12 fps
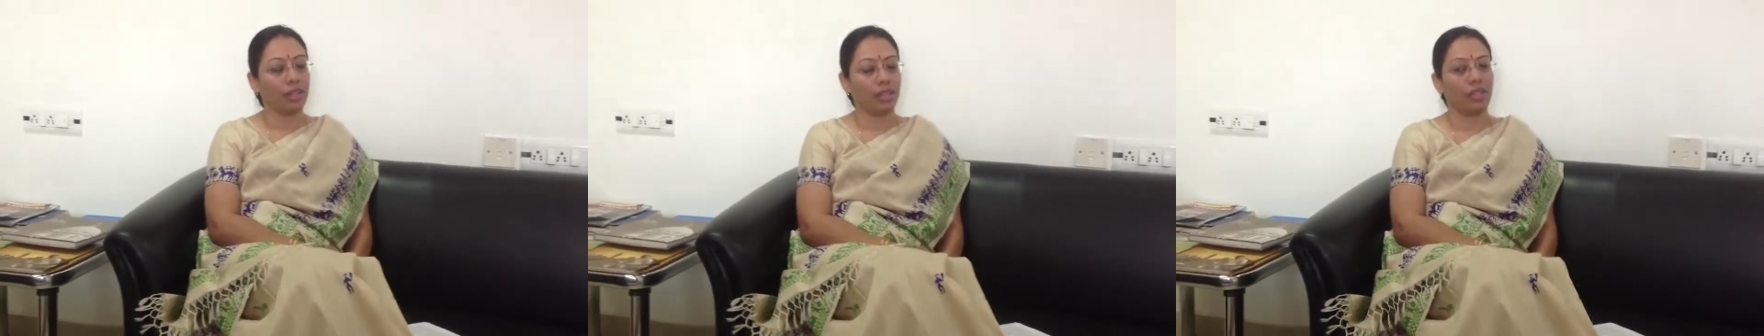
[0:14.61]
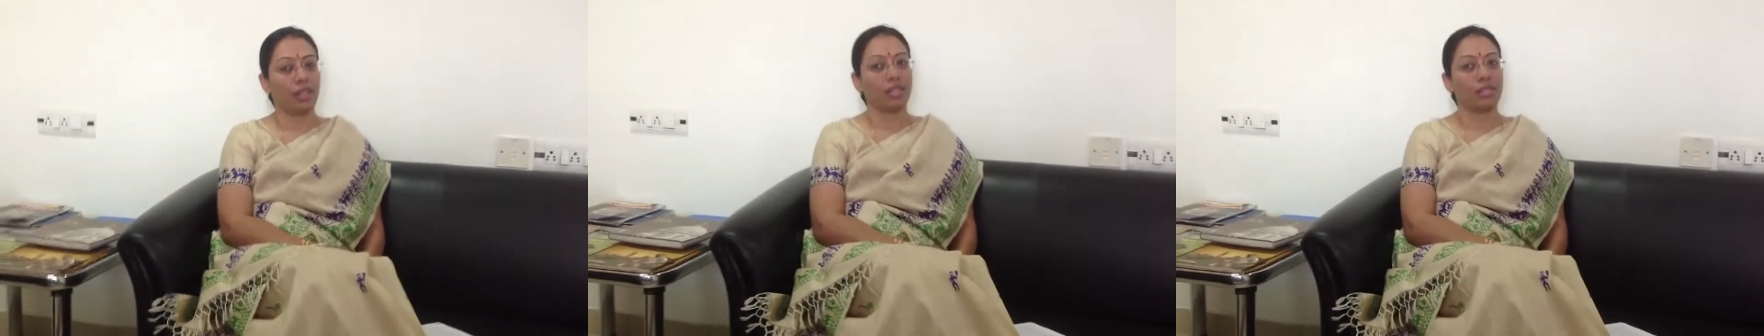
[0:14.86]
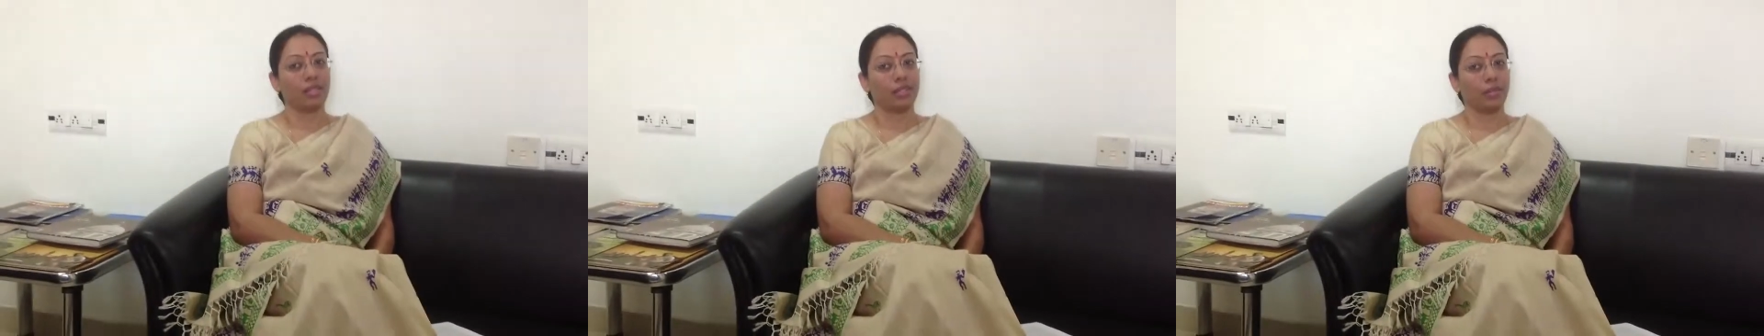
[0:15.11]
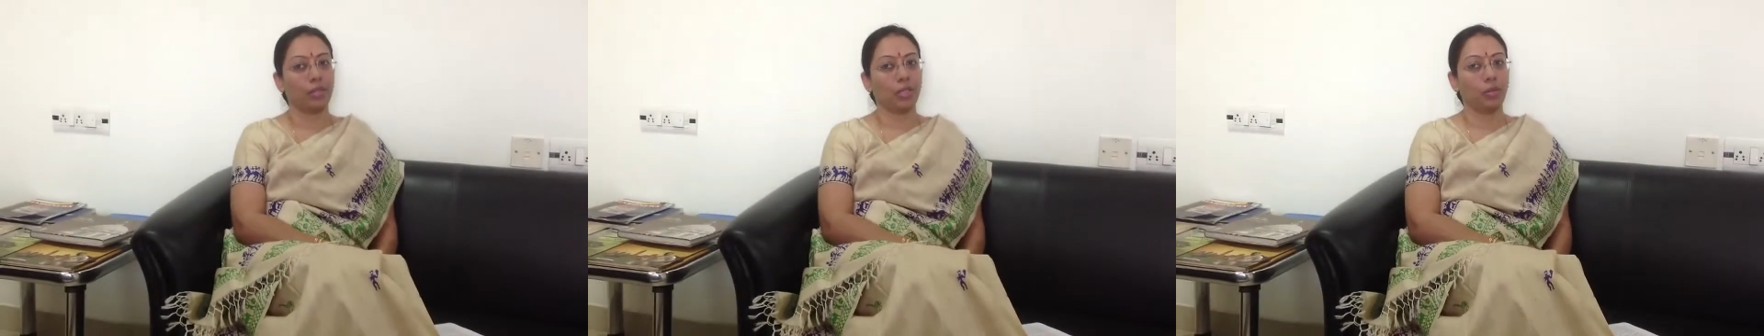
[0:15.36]

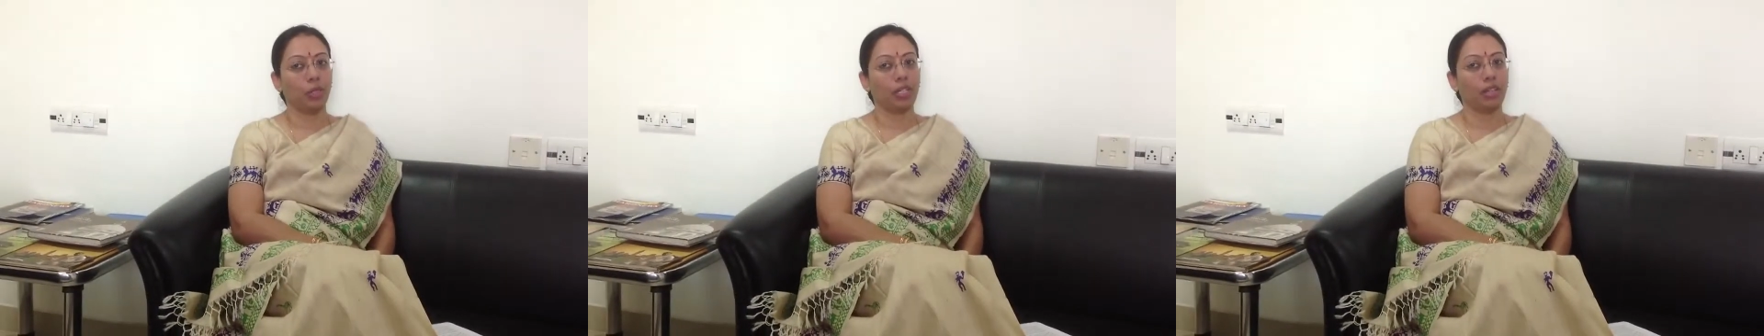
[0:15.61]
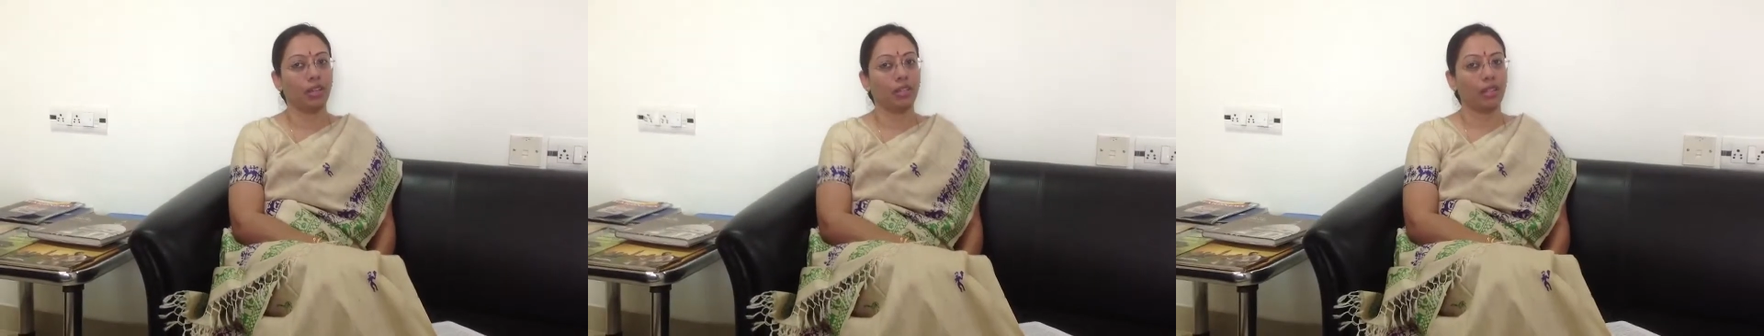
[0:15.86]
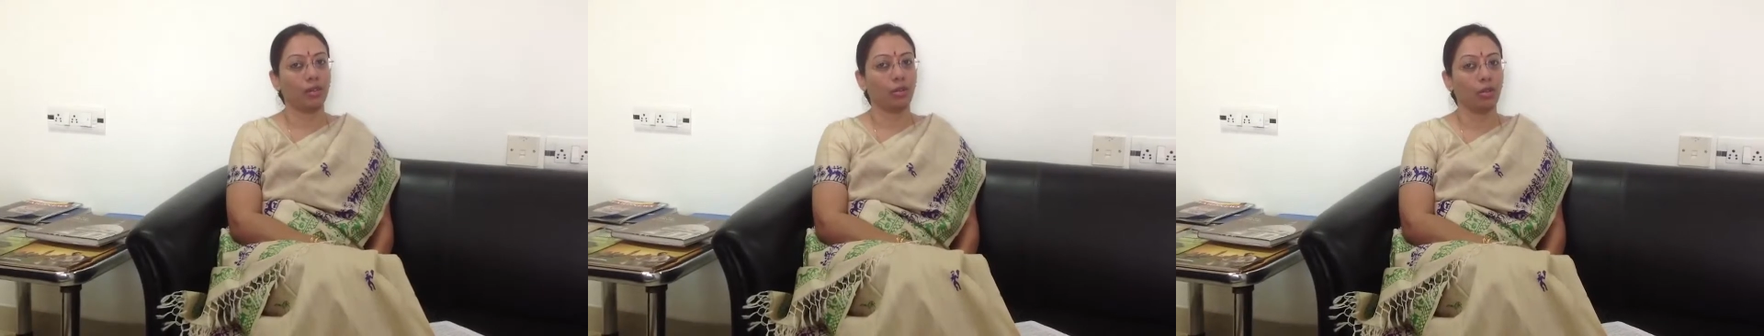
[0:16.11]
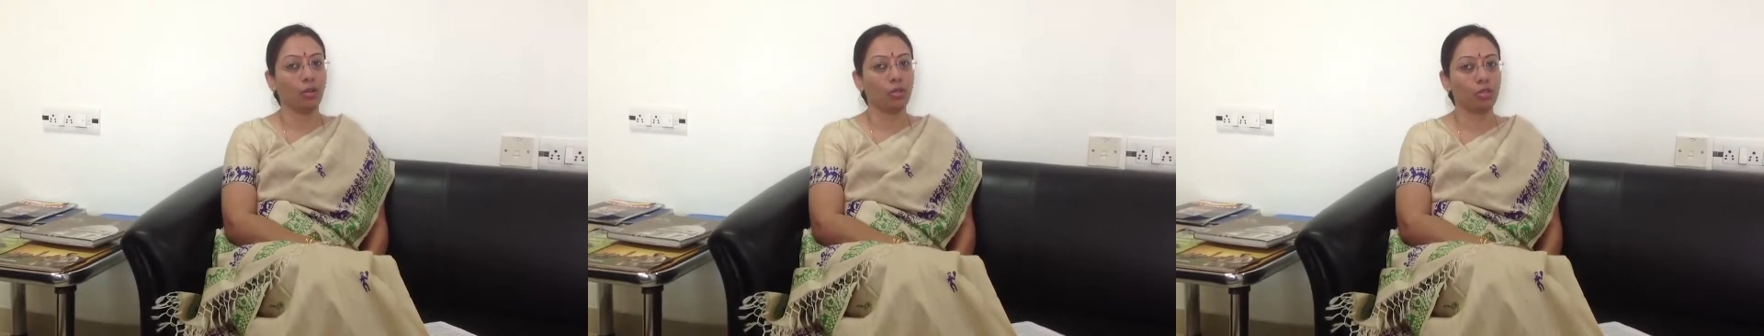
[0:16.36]
Yeah, we are now
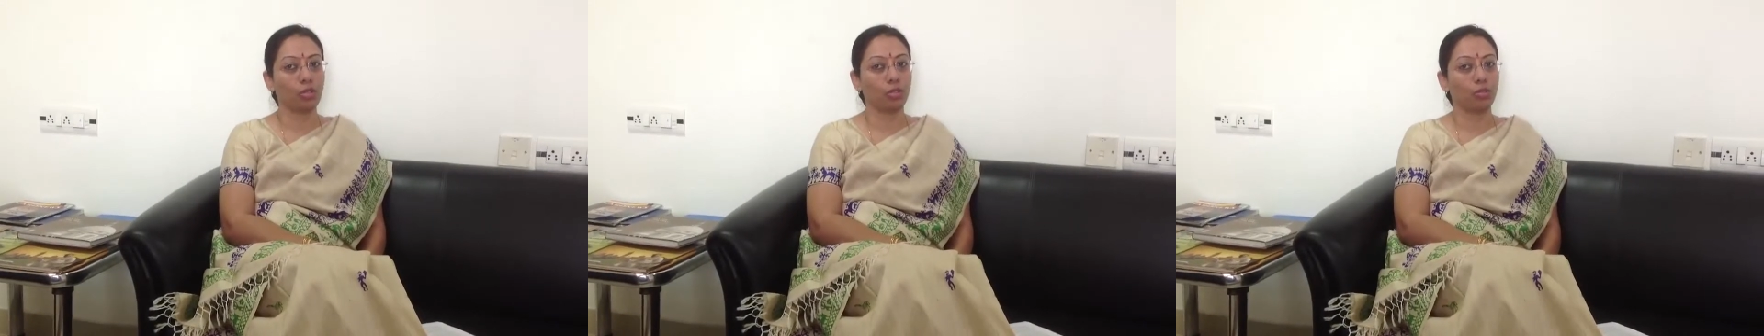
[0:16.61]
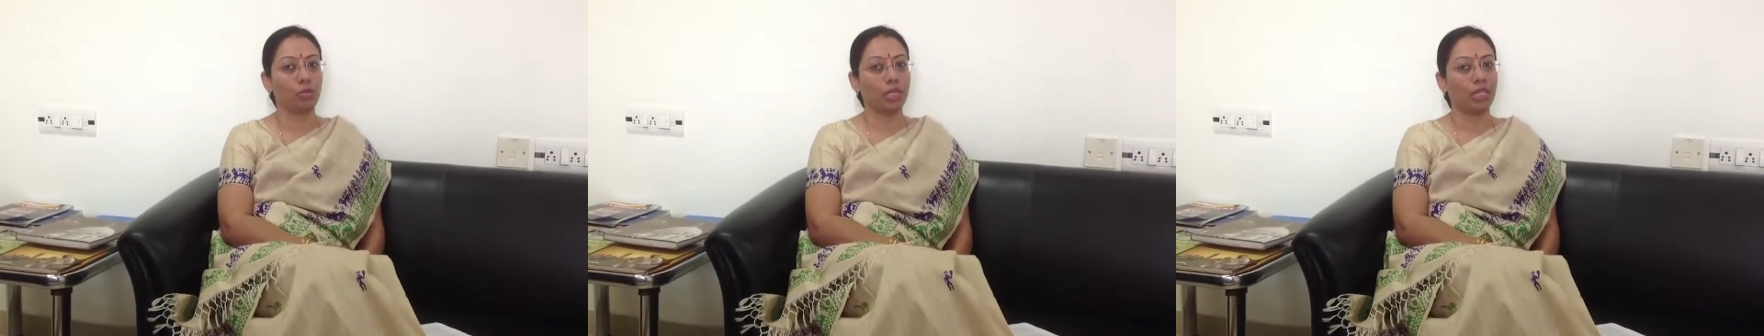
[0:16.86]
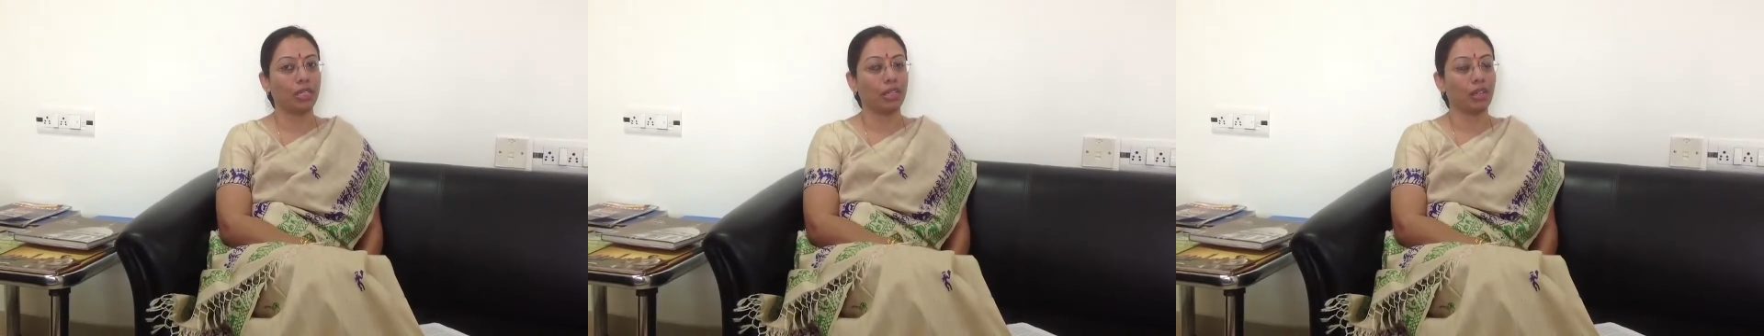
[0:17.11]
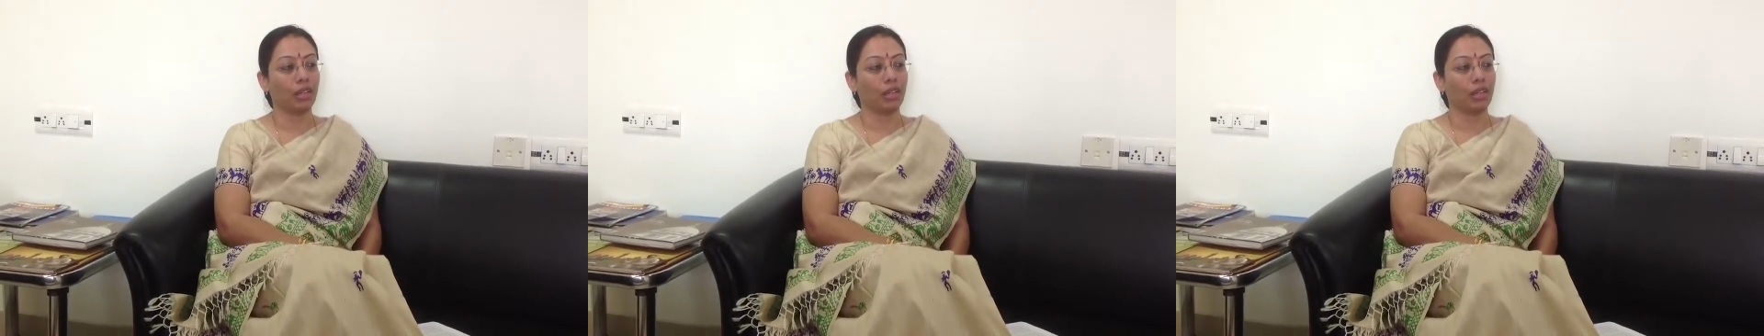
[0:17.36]
close to being